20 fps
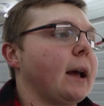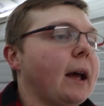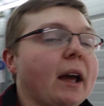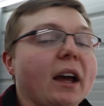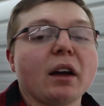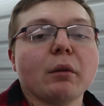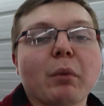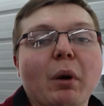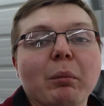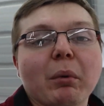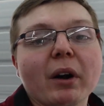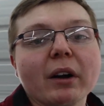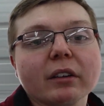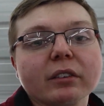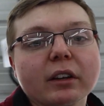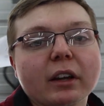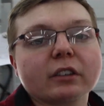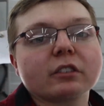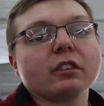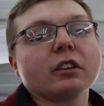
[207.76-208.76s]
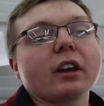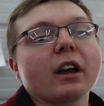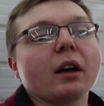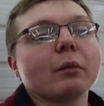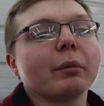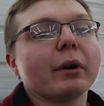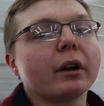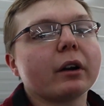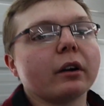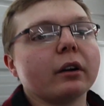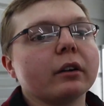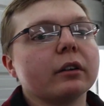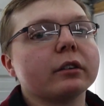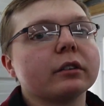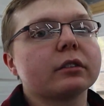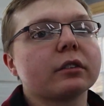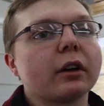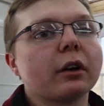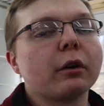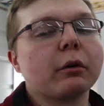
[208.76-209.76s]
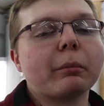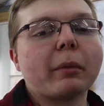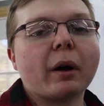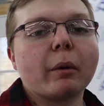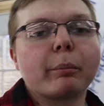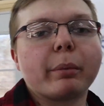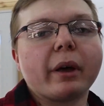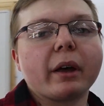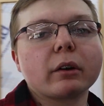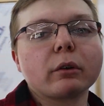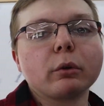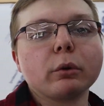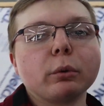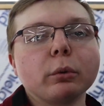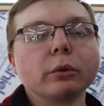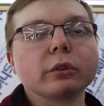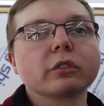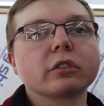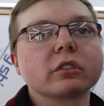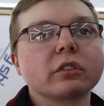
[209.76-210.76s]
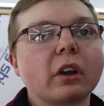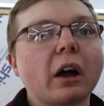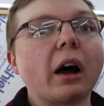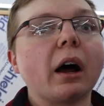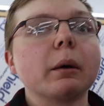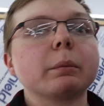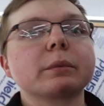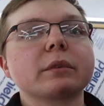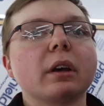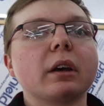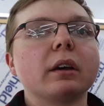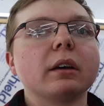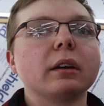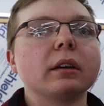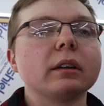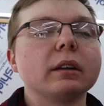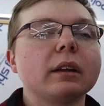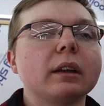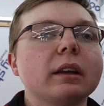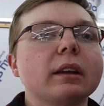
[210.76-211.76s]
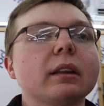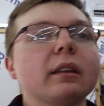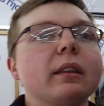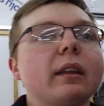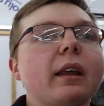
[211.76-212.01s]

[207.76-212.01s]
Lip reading: and my brakes actually got better. So my pedal stopped getting